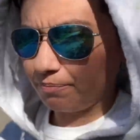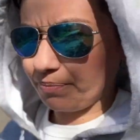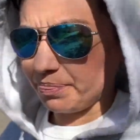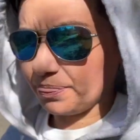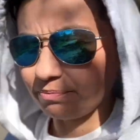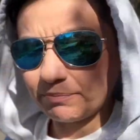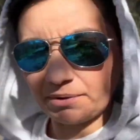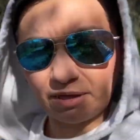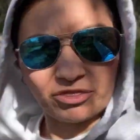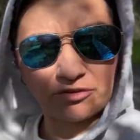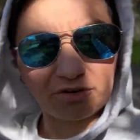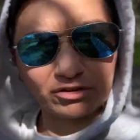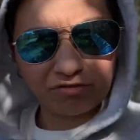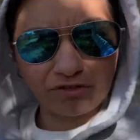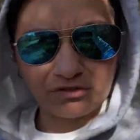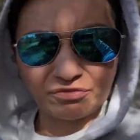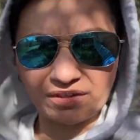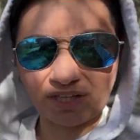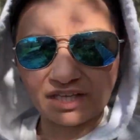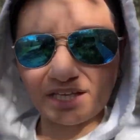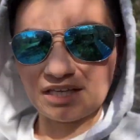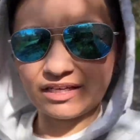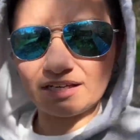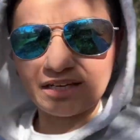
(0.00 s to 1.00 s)
my
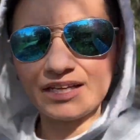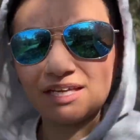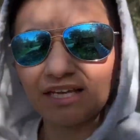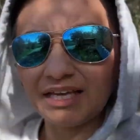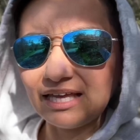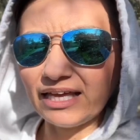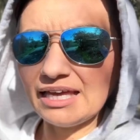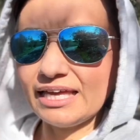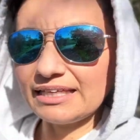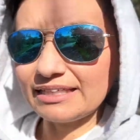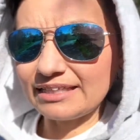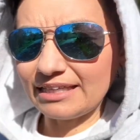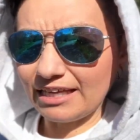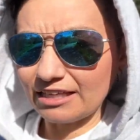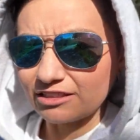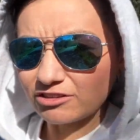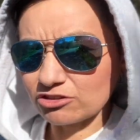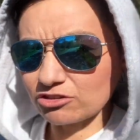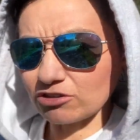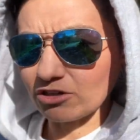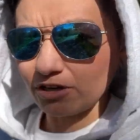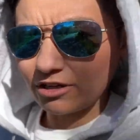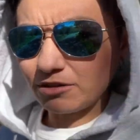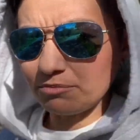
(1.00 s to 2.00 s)
3:15
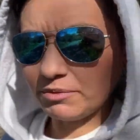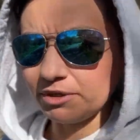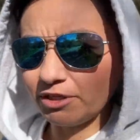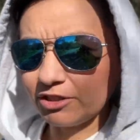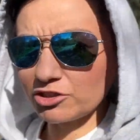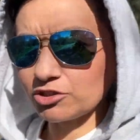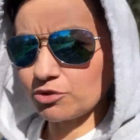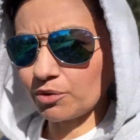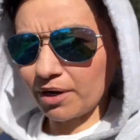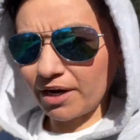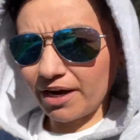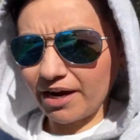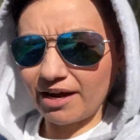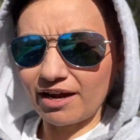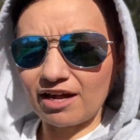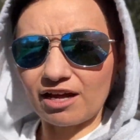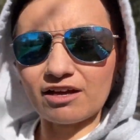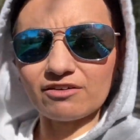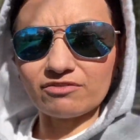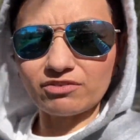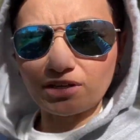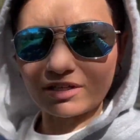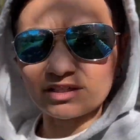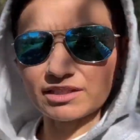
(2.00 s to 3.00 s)
cancel on me, so I
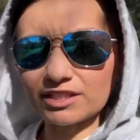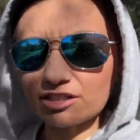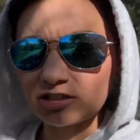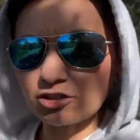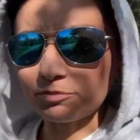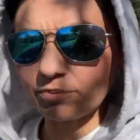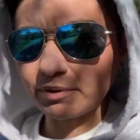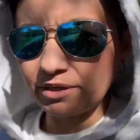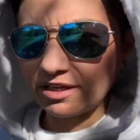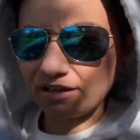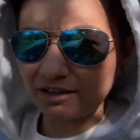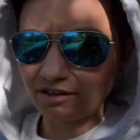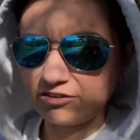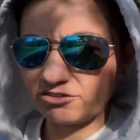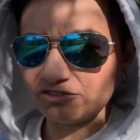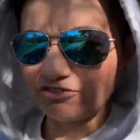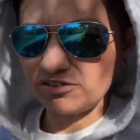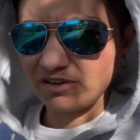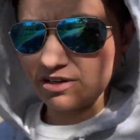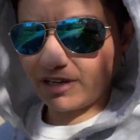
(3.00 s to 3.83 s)
have a little bit of